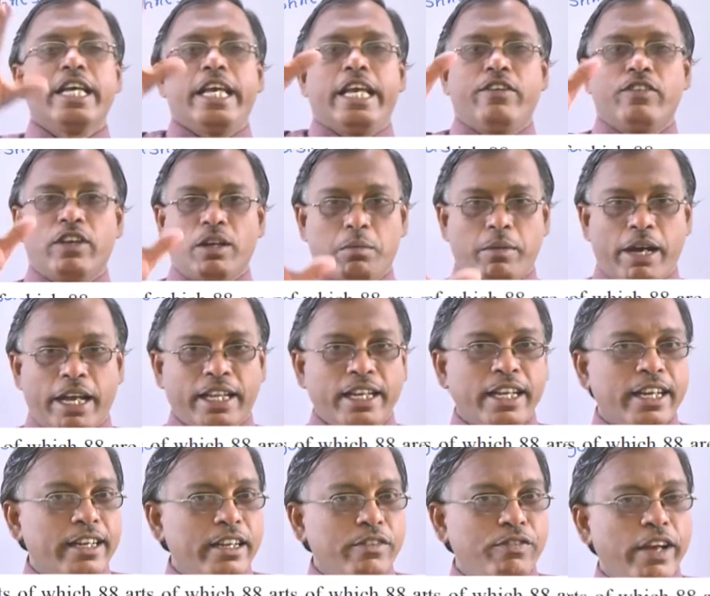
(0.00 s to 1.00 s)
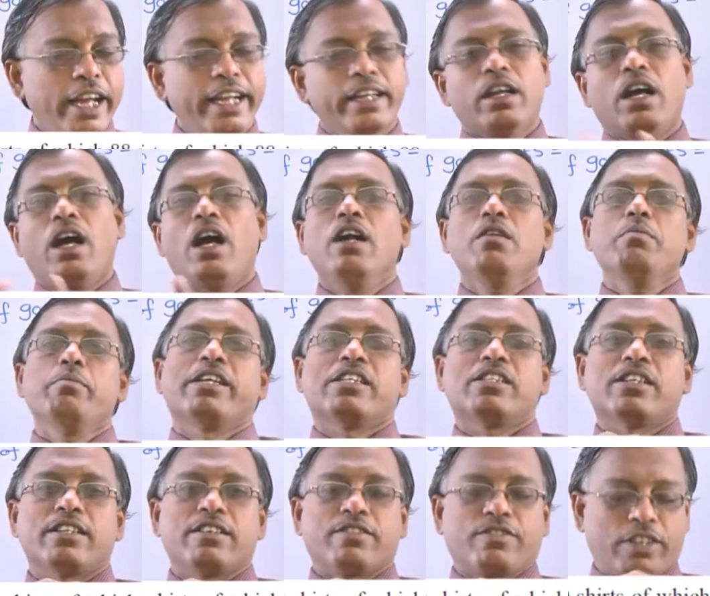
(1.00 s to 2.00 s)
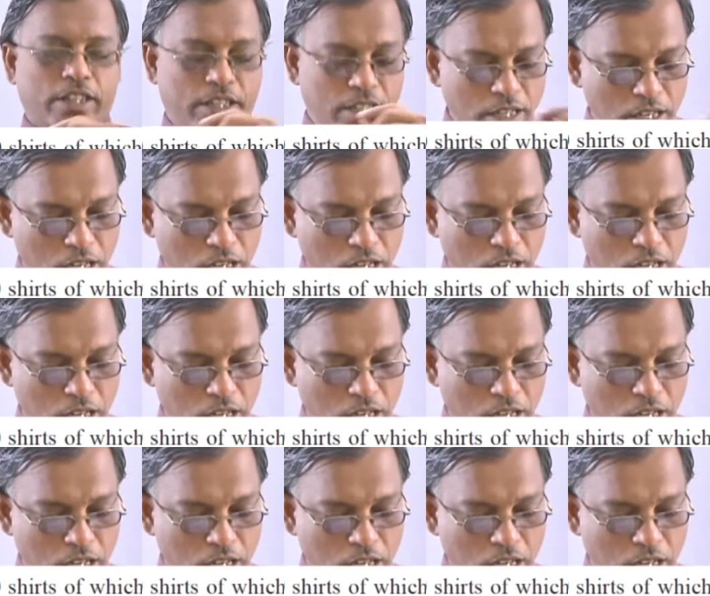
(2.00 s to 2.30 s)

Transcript: even minor defect and major defect.